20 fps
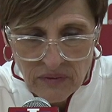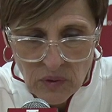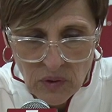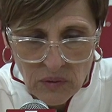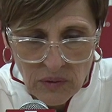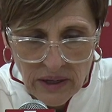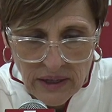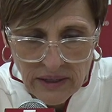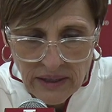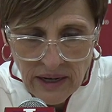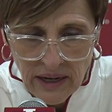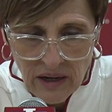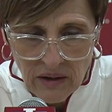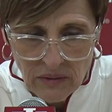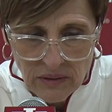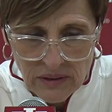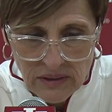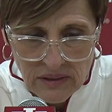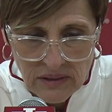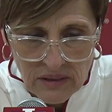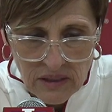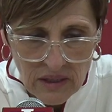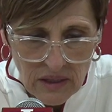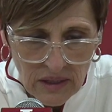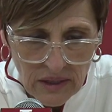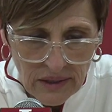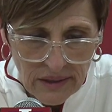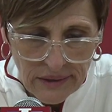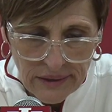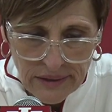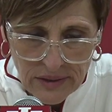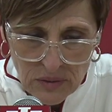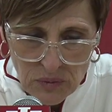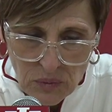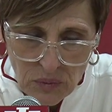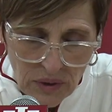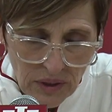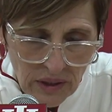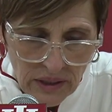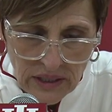floor right now is
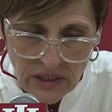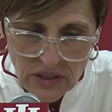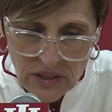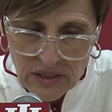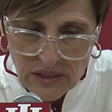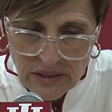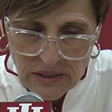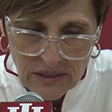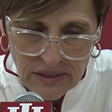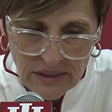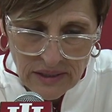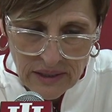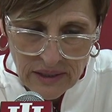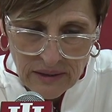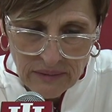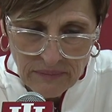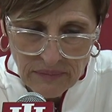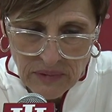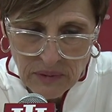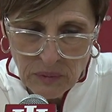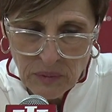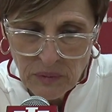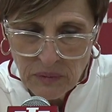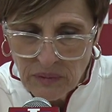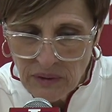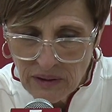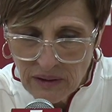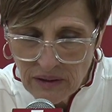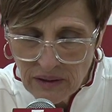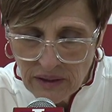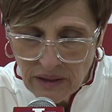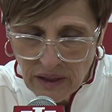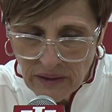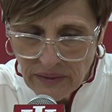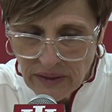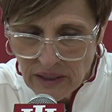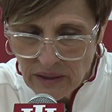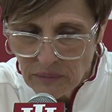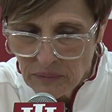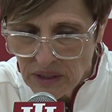really just, I
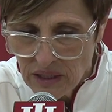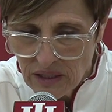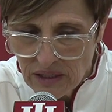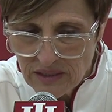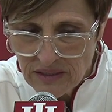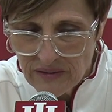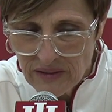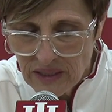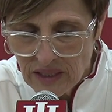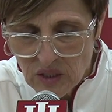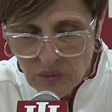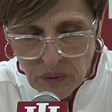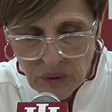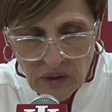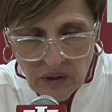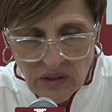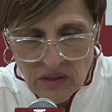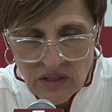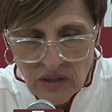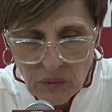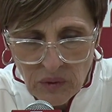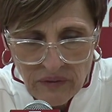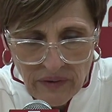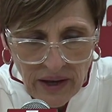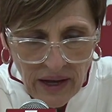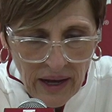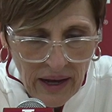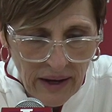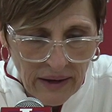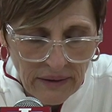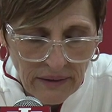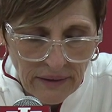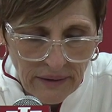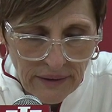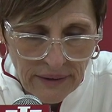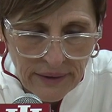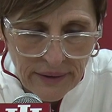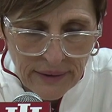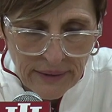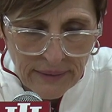think, because of the experience that we've had,
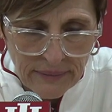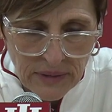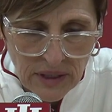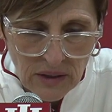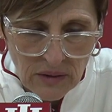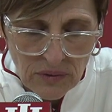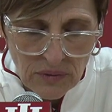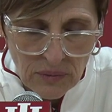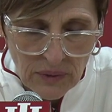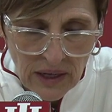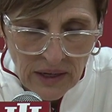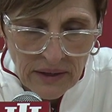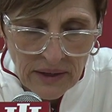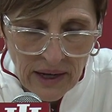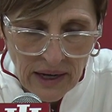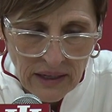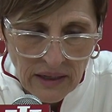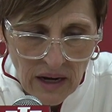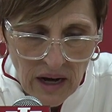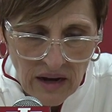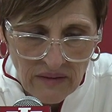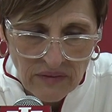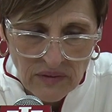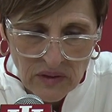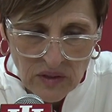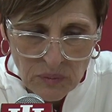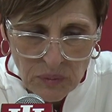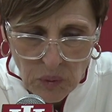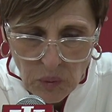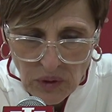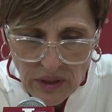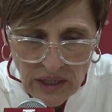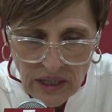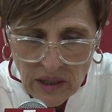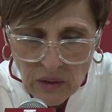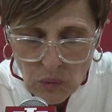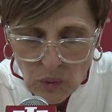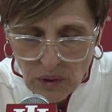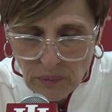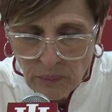throughout non-conference. But
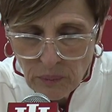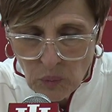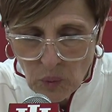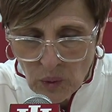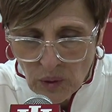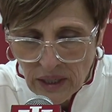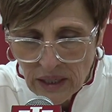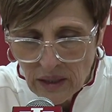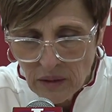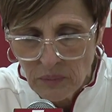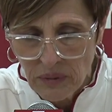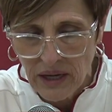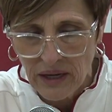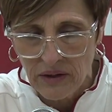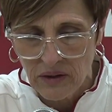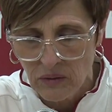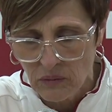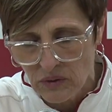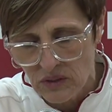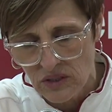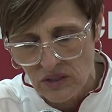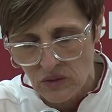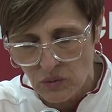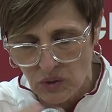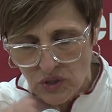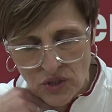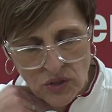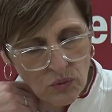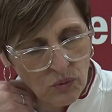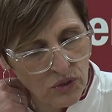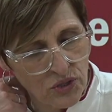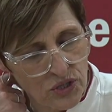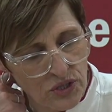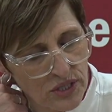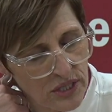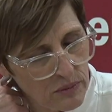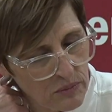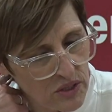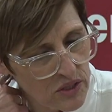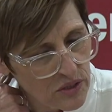we're getting better, which is what you want
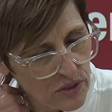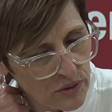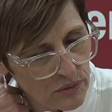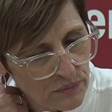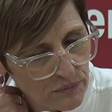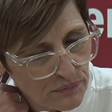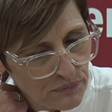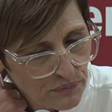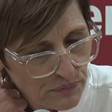your team to do.